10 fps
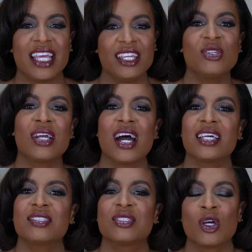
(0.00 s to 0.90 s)
Thank you
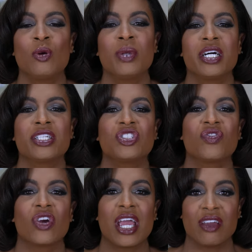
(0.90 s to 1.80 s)
guys so much
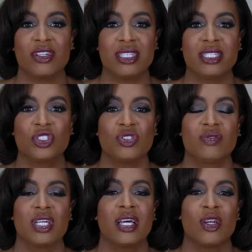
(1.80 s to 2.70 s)
for everything that
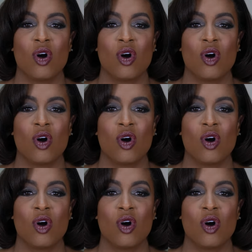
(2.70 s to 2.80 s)
you've done,